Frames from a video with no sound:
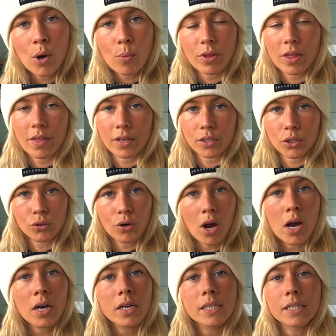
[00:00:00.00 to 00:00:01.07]
whether that's
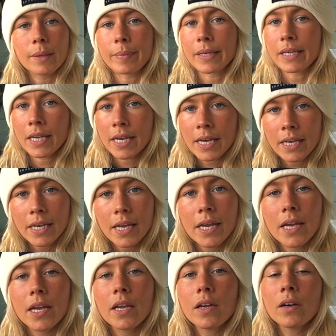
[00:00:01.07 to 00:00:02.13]
trunks, a
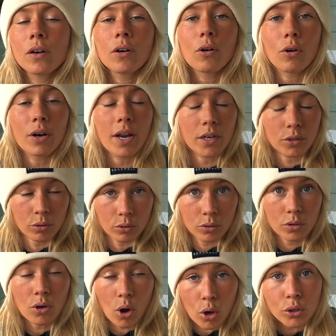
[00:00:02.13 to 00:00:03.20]
bikini, or an actual
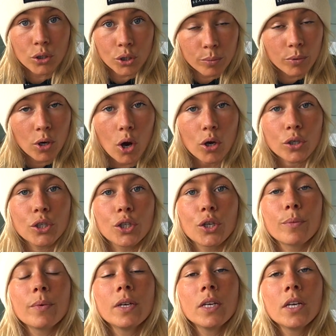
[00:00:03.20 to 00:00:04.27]

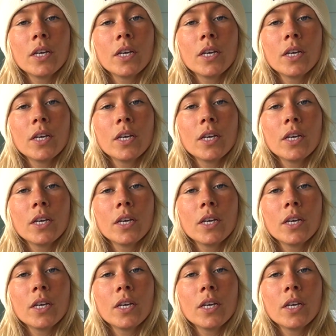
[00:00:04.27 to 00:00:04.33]
costume.